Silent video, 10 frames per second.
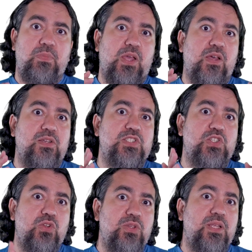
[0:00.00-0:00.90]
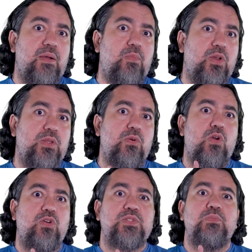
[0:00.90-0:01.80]
because tuning a model
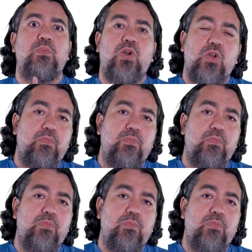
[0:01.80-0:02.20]
costs more